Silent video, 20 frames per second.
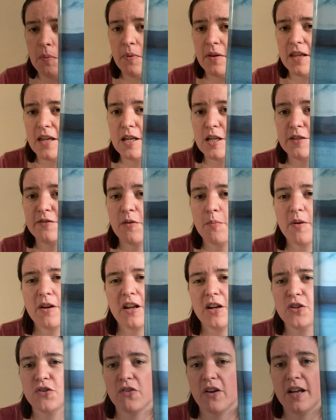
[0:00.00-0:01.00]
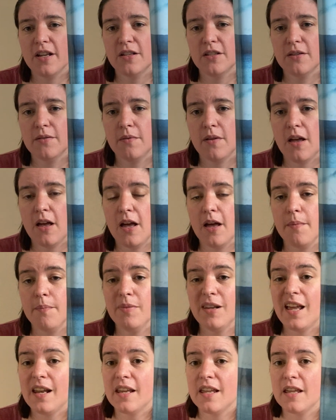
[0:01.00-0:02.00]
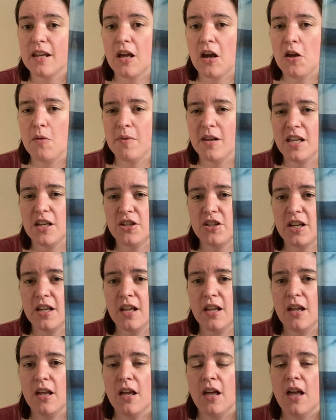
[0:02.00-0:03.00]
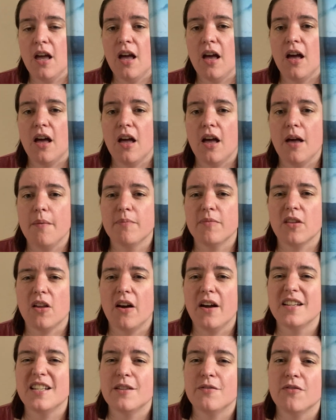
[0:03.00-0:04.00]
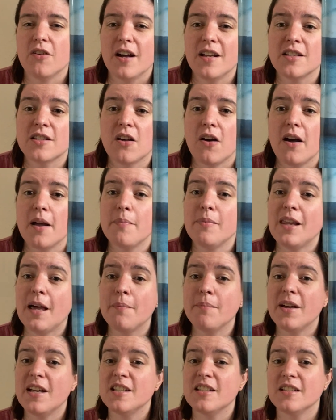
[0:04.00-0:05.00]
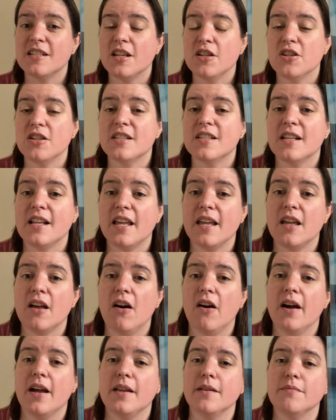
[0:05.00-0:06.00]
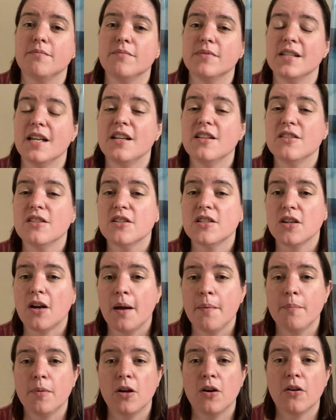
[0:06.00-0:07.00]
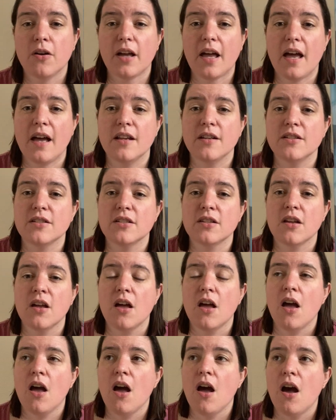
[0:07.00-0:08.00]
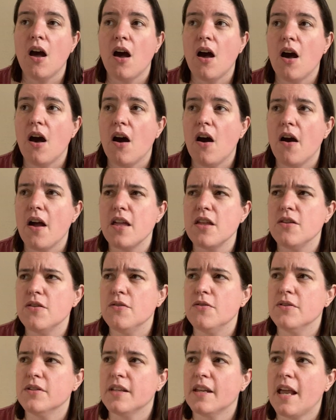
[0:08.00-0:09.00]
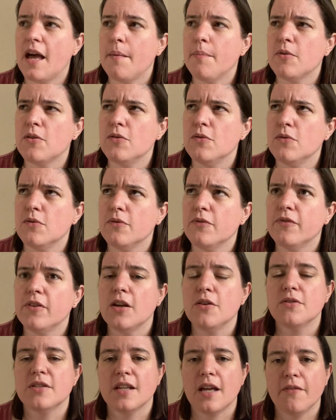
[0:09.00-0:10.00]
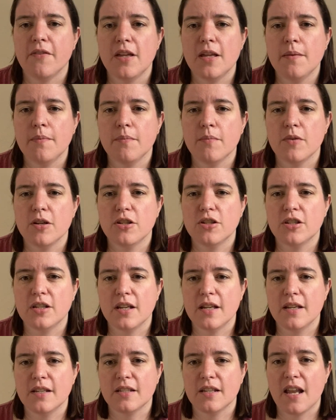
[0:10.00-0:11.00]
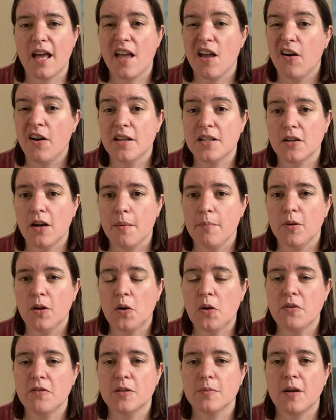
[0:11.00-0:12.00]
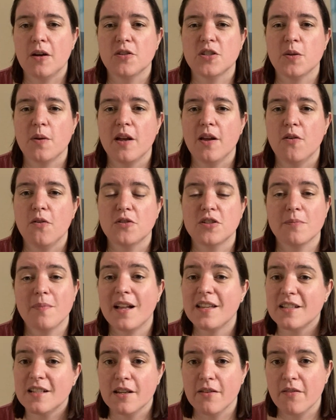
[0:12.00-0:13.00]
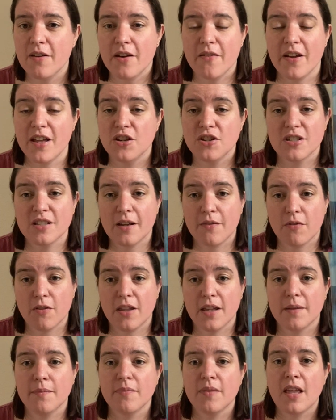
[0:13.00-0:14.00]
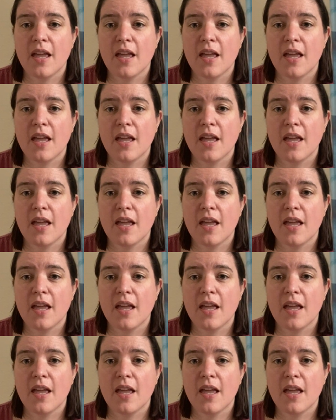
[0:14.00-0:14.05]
of years from when I tried planning in a Hobonichi. I did find that I plan better digitally. I tend to time block, and I use an app called Flow Savvy, which is an AI time blocker as well, so it automatically rearranges everything